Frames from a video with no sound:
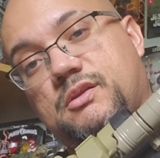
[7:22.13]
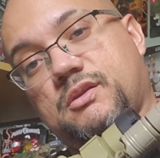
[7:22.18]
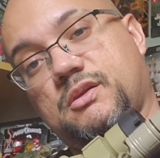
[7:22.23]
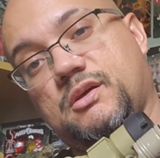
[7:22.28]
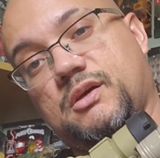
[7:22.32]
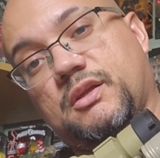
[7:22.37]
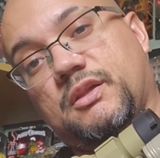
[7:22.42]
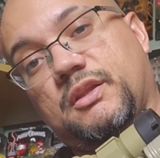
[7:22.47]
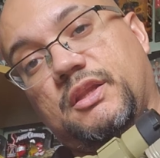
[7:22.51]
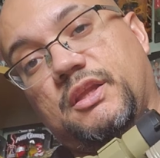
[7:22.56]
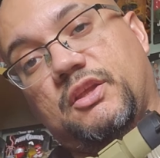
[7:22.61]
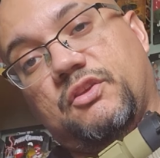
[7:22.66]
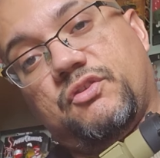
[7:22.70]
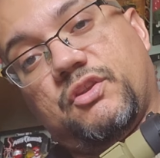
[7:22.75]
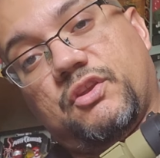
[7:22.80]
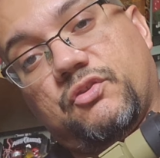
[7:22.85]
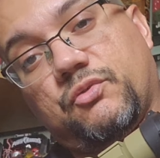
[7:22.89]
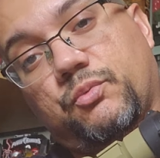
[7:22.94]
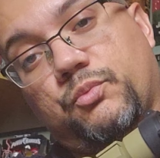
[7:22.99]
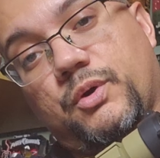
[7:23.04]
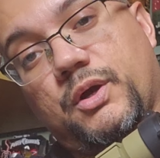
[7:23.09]
on this
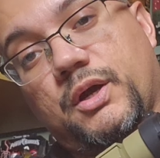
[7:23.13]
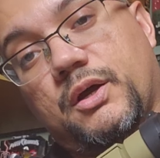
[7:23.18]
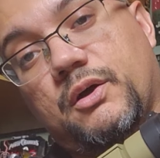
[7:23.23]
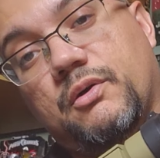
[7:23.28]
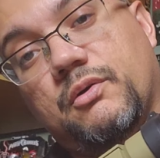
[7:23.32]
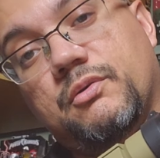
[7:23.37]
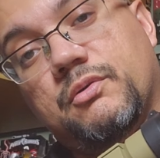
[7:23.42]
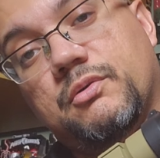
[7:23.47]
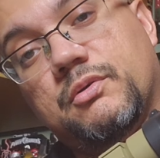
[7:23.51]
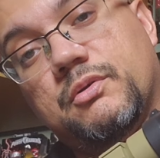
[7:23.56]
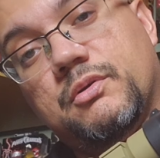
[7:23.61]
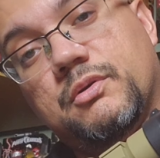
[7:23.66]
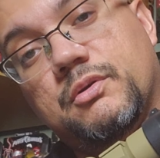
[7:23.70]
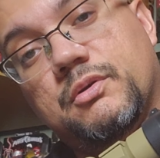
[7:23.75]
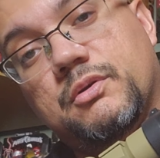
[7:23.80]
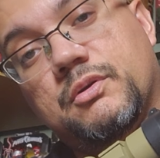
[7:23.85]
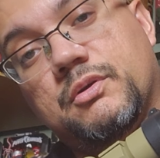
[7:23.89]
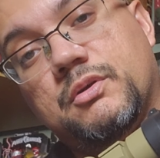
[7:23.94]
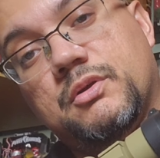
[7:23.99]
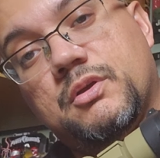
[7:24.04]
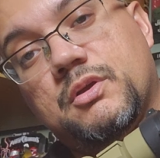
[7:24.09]
as well,
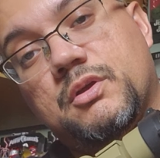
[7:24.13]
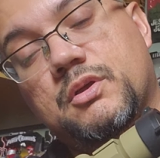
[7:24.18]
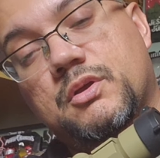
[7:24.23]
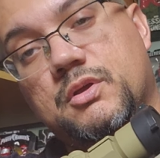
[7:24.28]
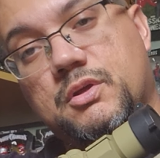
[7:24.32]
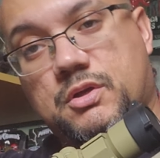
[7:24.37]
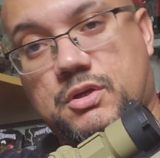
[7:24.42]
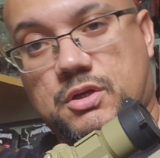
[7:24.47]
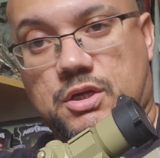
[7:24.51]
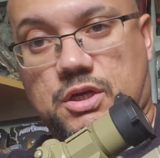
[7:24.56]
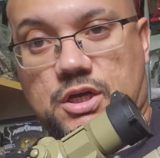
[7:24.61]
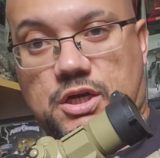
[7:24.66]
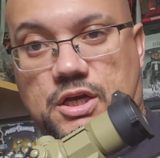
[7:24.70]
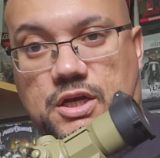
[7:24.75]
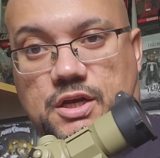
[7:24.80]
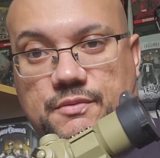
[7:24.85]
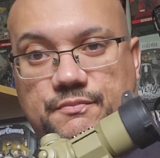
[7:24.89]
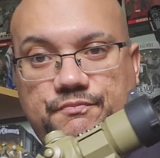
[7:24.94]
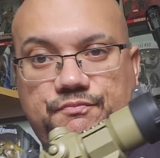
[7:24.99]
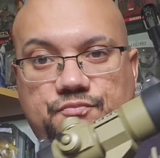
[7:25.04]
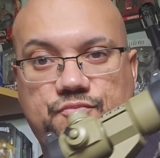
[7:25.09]

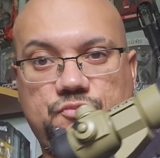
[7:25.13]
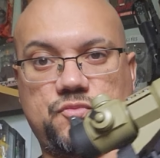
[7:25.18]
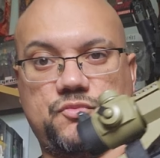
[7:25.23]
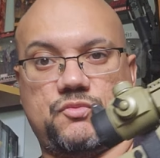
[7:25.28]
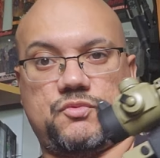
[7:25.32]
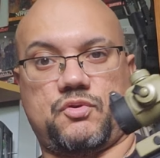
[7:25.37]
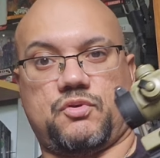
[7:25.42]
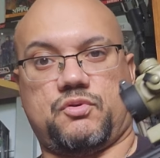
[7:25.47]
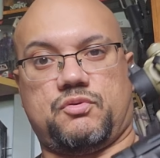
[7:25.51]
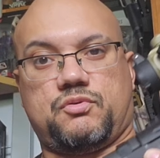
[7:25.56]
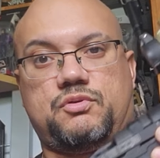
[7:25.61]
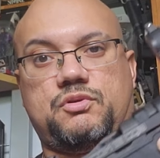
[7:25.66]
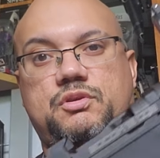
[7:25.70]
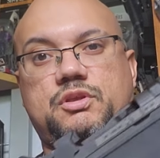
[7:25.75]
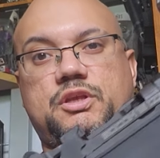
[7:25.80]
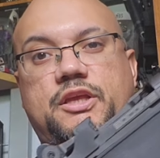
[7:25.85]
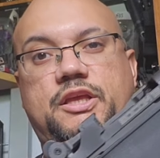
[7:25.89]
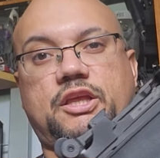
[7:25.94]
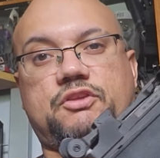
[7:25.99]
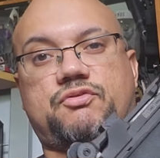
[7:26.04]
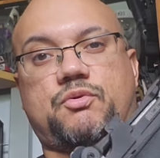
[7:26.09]
in
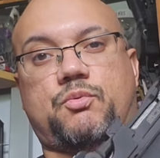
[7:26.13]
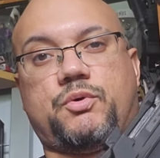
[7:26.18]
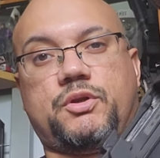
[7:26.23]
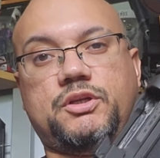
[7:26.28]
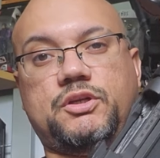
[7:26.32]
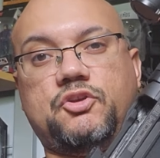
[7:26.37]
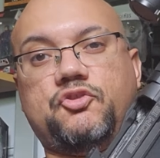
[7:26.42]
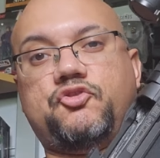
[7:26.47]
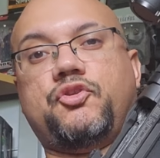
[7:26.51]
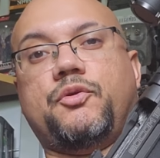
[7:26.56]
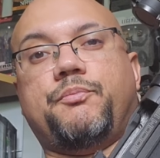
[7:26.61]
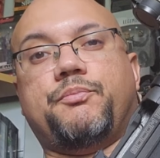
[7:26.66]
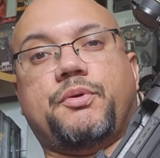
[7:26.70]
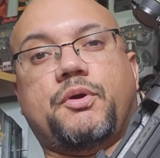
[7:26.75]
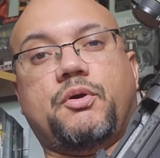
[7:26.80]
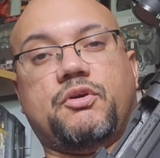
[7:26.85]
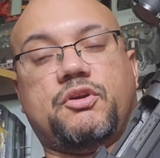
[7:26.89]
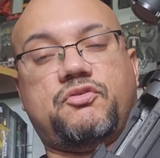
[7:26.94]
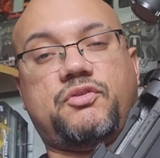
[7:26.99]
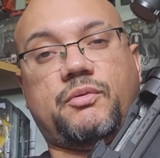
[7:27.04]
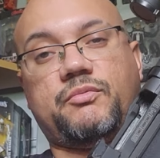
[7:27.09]
case I wanted to shoot prone,
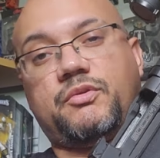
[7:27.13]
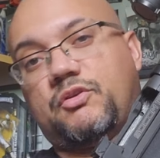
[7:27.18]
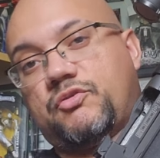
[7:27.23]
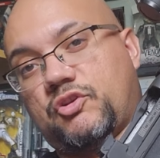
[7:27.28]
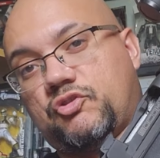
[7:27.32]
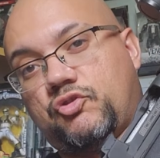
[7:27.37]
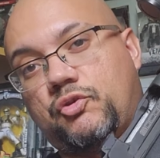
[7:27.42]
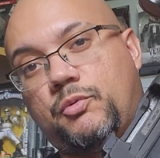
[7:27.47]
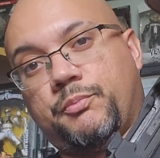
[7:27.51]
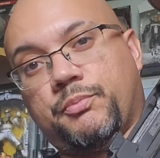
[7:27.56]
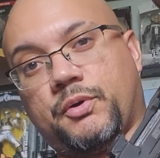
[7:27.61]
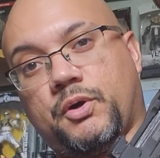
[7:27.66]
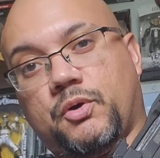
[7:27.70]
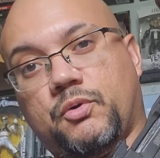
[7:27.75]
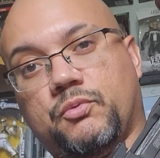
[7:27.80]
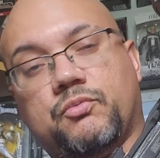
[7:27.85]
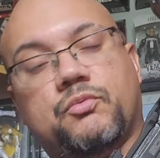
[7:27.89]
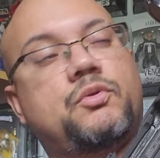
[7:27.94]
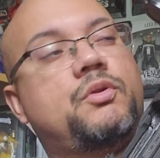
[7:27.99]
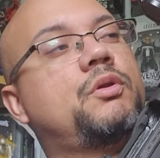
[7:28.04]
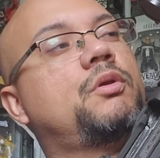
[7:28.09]
because sometimes I shoot prone.